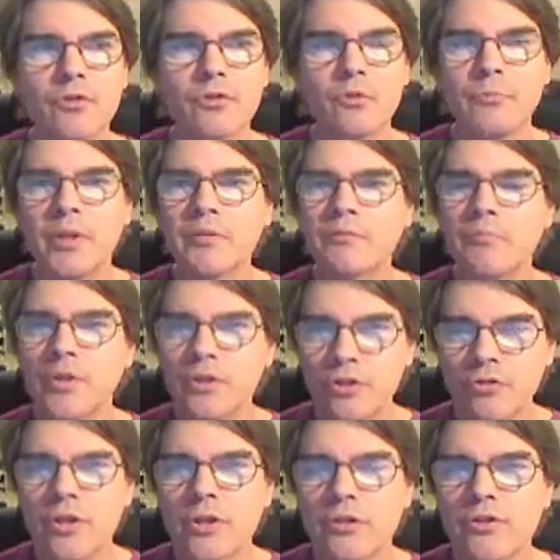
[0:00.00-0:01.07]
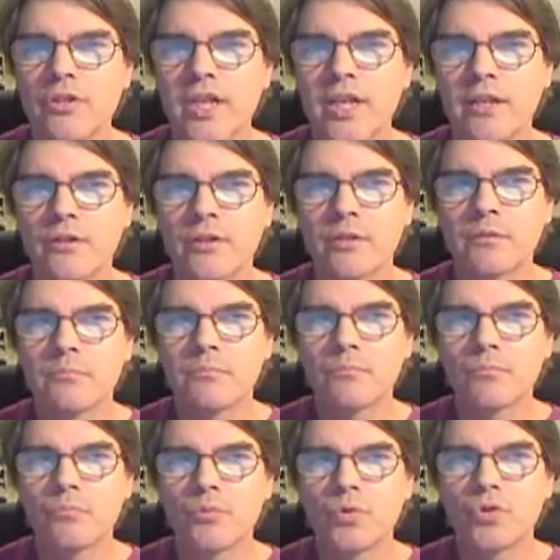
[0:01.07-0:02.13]
So make sure you understand that
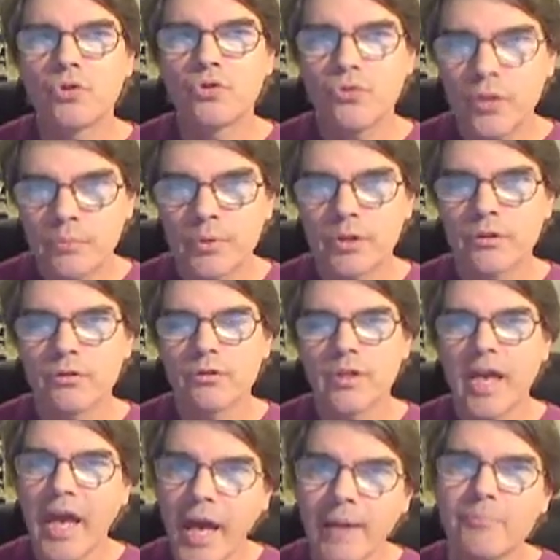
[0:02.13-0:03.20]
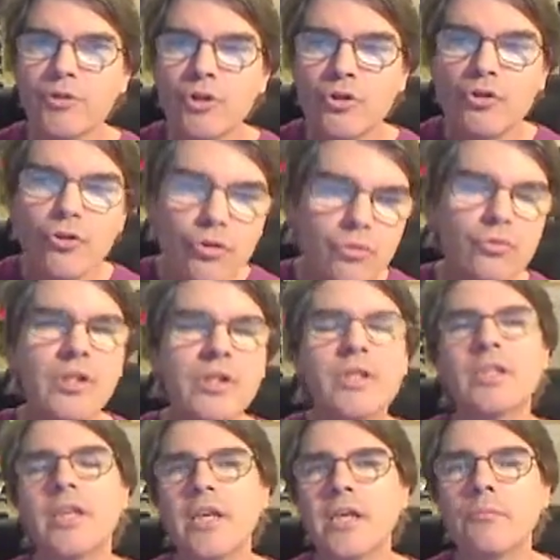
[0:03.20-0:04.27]
distributors absolutely
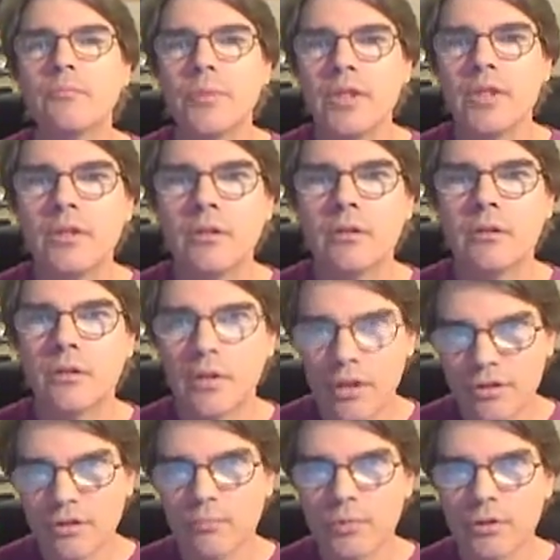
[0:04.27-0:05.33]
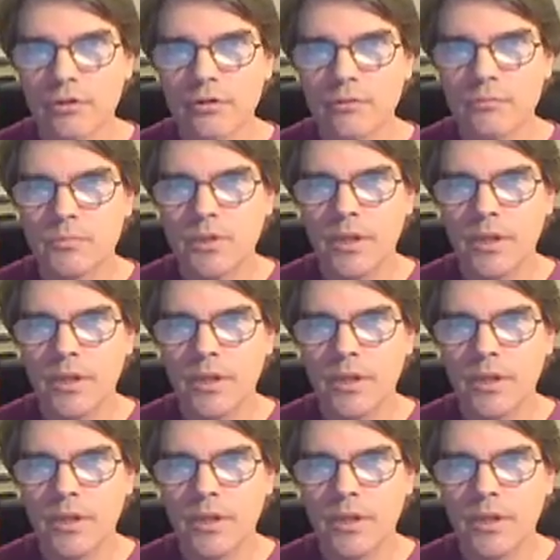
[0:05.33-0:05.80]
can be customers.